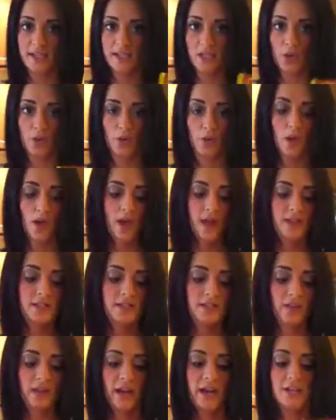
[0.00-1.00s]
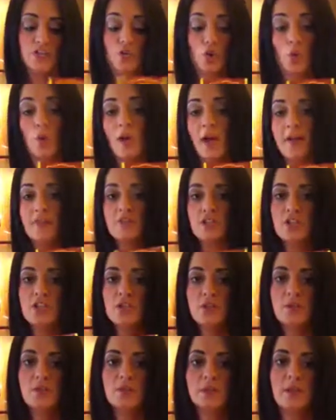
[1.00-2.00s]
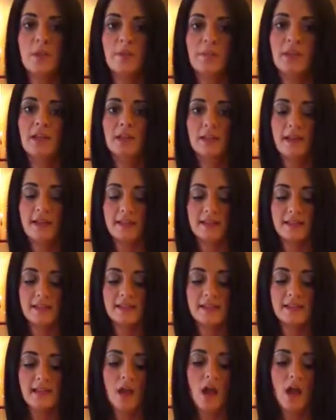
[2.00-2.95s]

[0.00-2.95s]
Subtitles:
so that I don't have to use something like this.